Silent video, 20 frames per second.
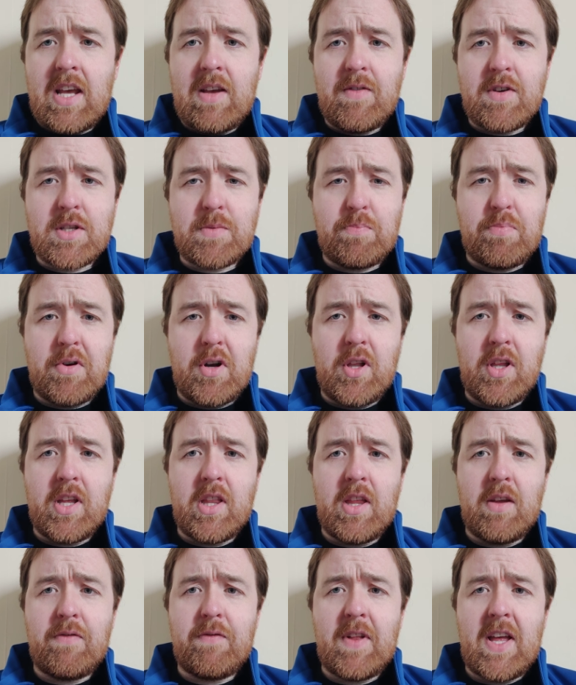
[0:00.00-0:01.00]
Davis
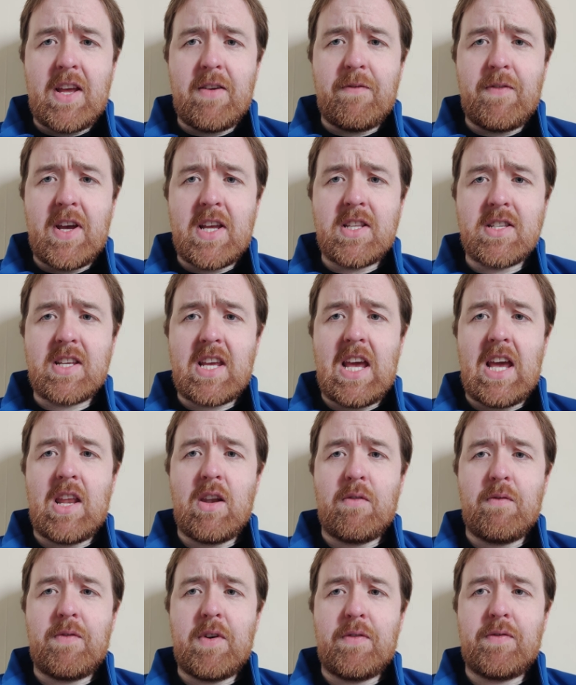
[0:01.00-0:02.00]
brilliantly finds
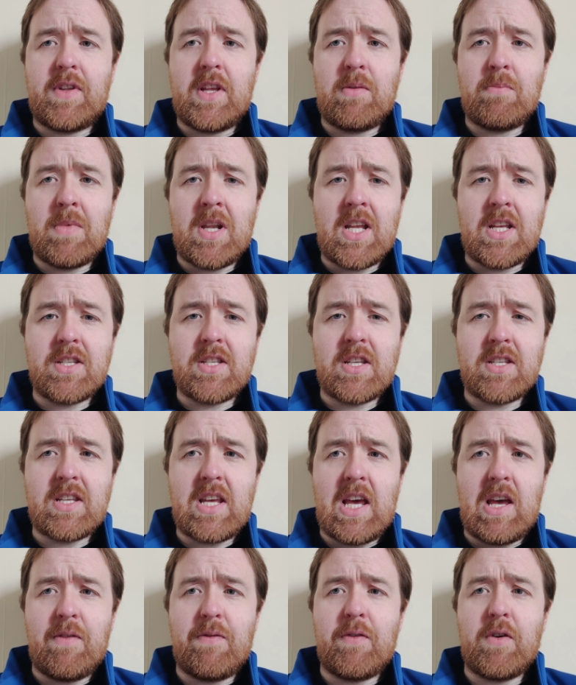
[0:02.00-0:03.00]
Kent in 15 minutes. His
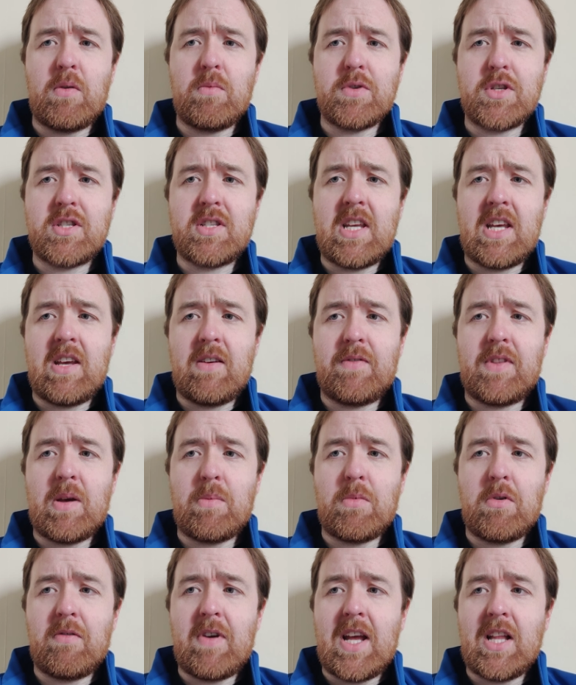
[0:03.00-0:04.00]
effort was saved,
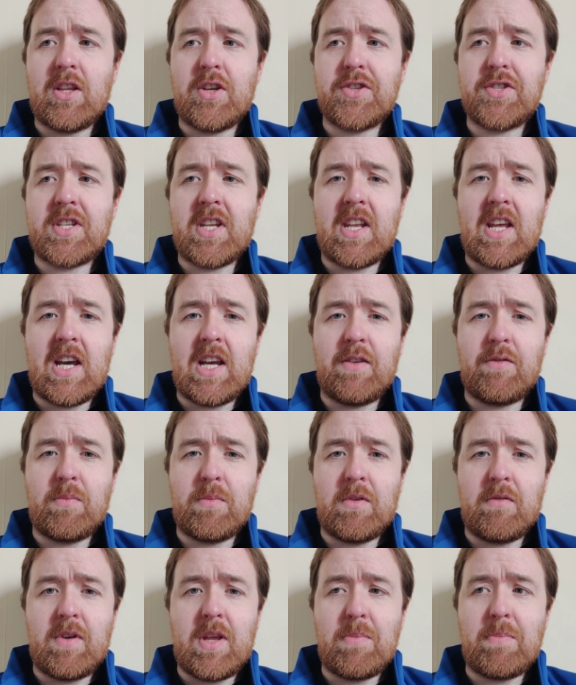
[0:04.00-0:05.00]
then Morelos denied
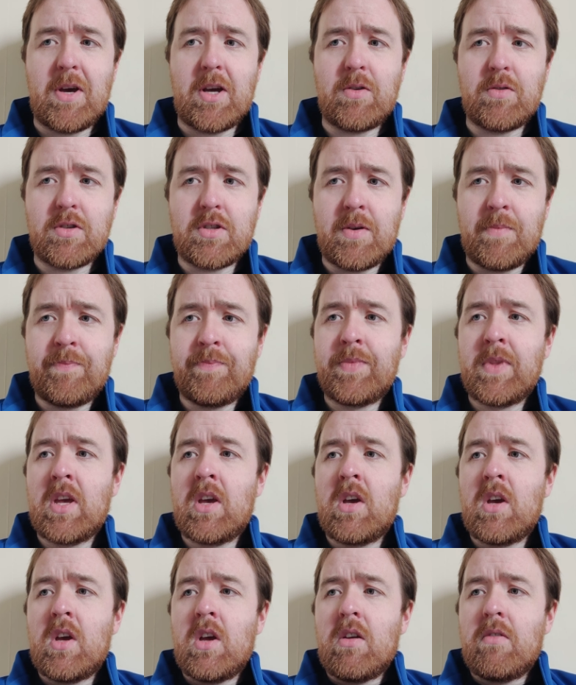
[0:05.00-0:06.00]
from the rebound.
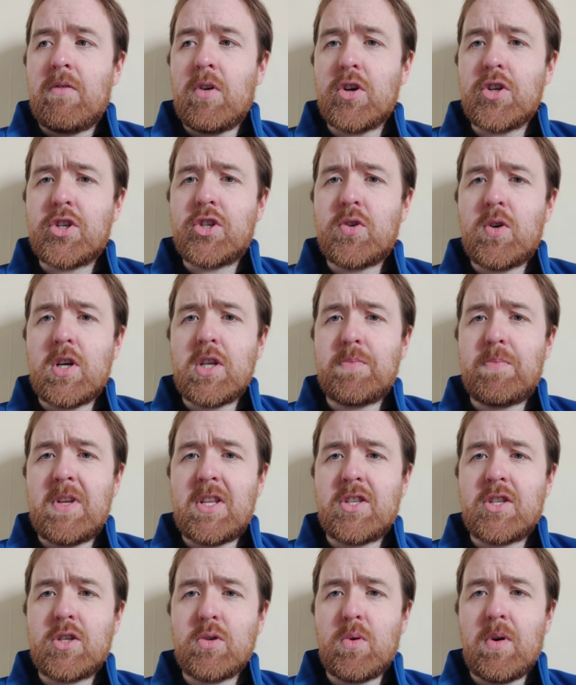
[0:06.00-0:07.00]
Ross Stewart has
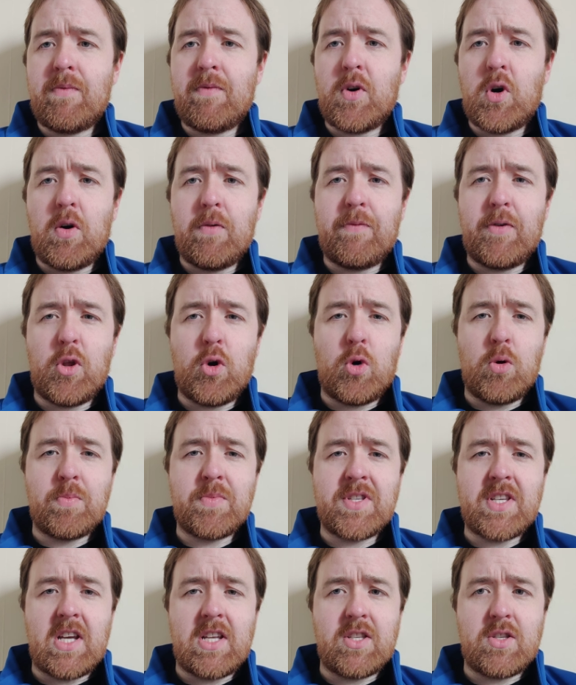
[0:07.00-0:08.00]
been so involved for the
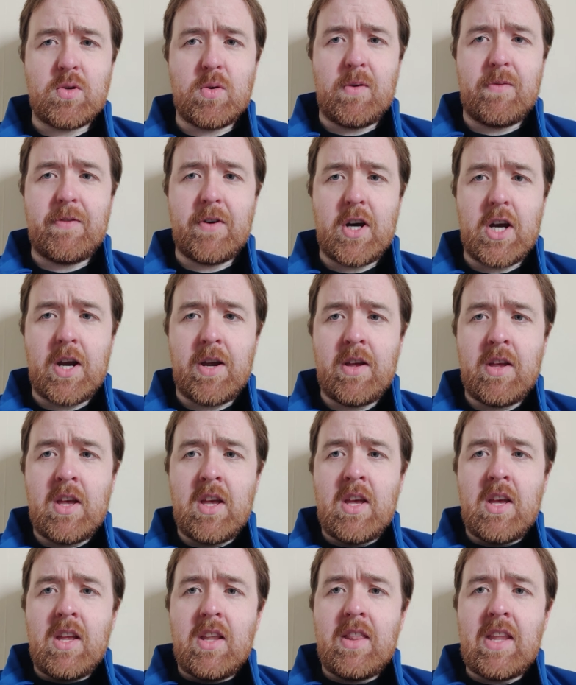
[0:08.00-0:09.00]
home side so far.
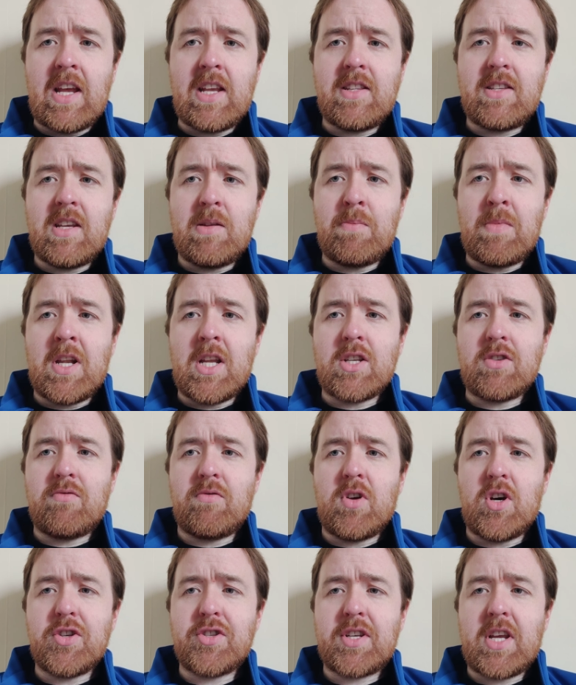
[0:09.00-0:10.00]
19
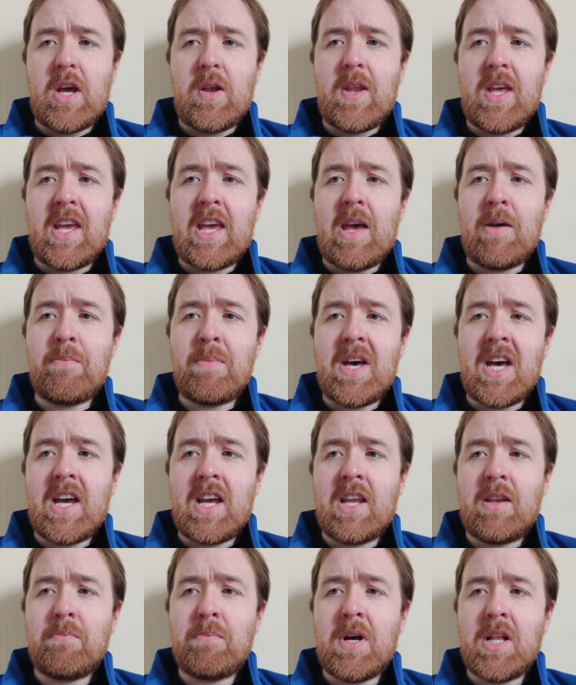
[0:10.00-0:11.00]
minutes, Ross County get in
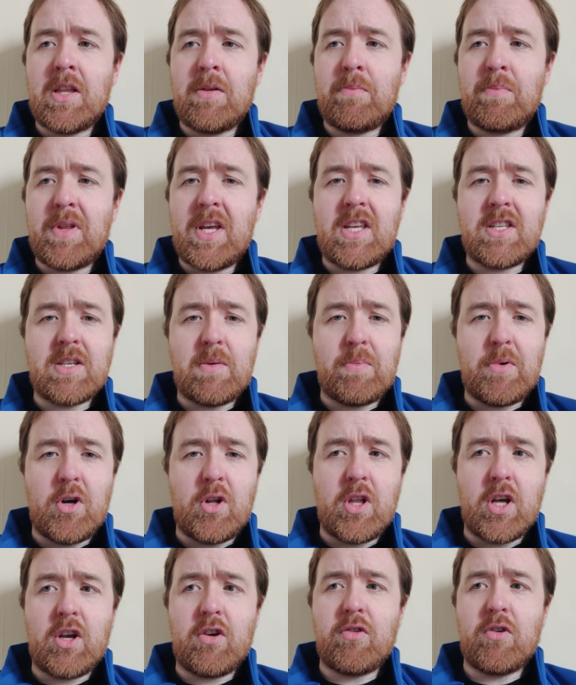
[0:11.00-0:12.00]
behind. Mullin plays a
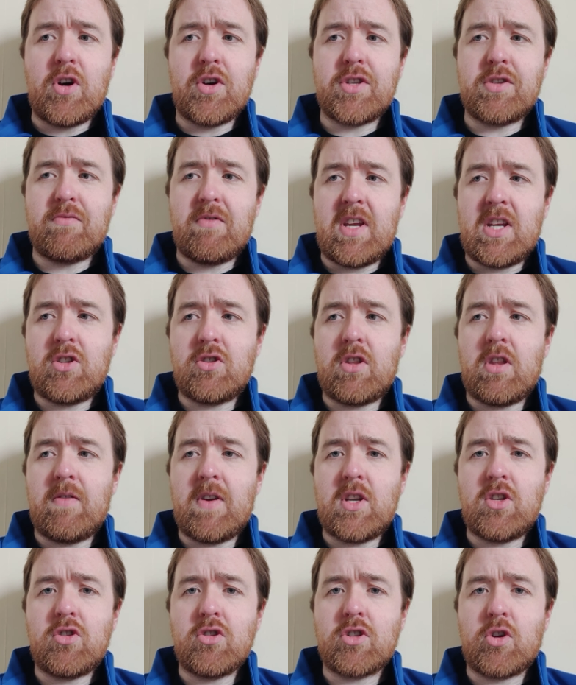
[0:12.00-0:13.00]
ball across the
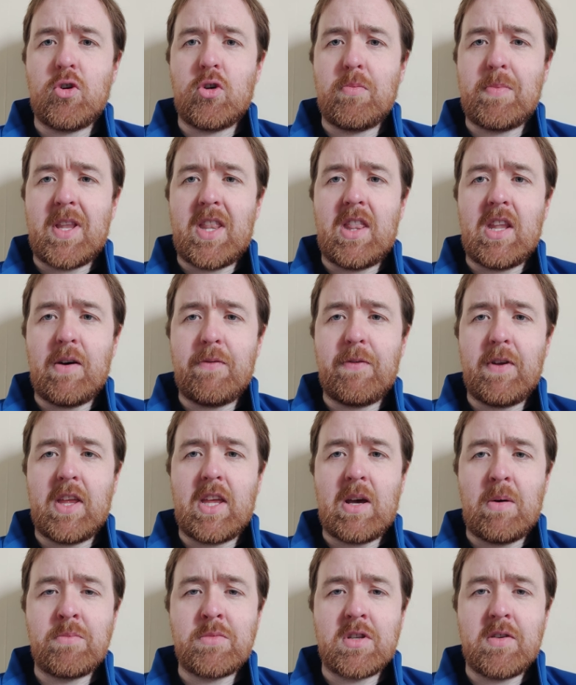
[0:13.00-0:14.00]
Rangers' goal, but
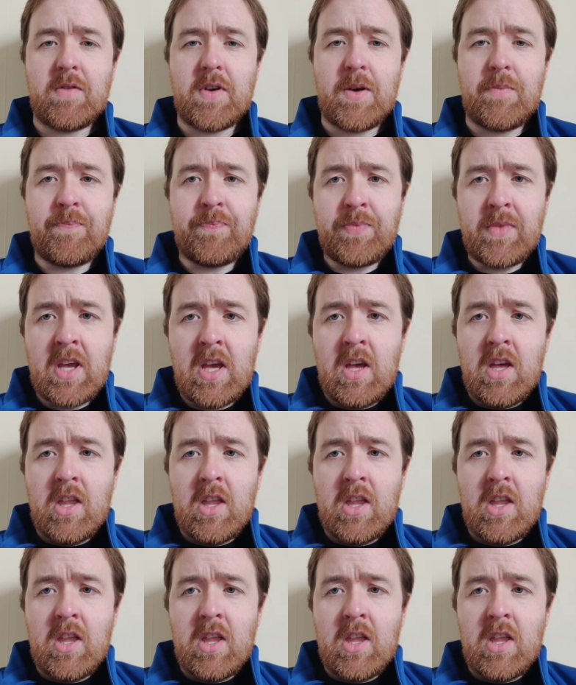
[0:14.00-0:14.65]
nothing comes of it.